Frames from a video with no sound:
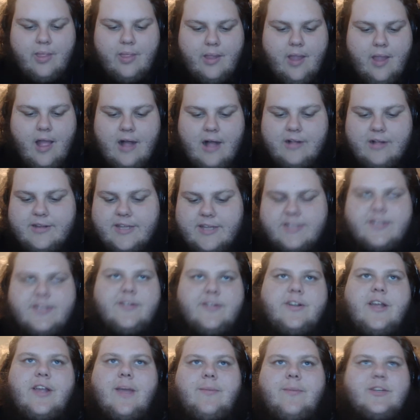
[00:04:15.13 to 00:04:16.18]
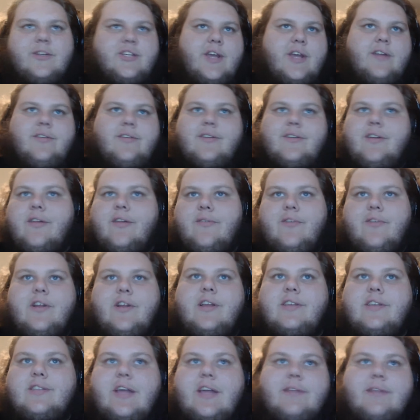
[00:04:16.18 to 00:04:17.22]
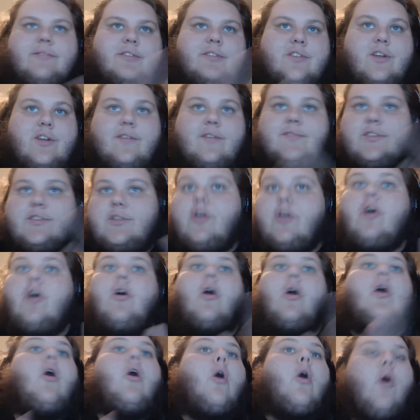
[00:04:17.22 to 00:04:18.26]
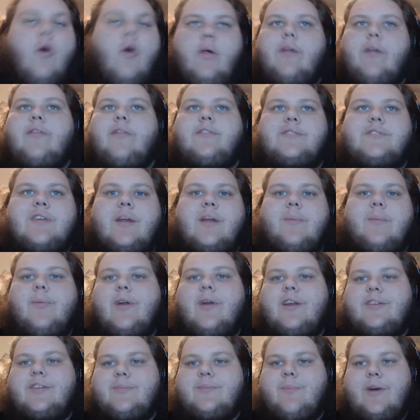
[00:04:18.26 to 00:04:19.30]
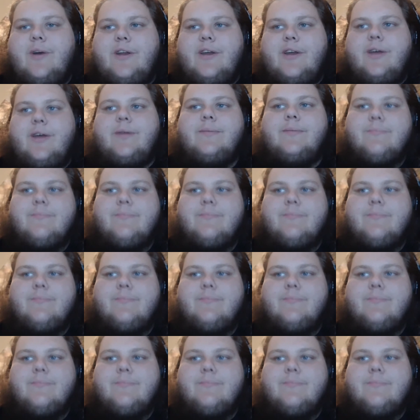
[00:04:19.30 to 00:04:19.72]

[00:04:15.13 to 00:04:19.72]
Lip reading: I'll get to their gaming channel in another vid, because that deserves whole other set of praise, but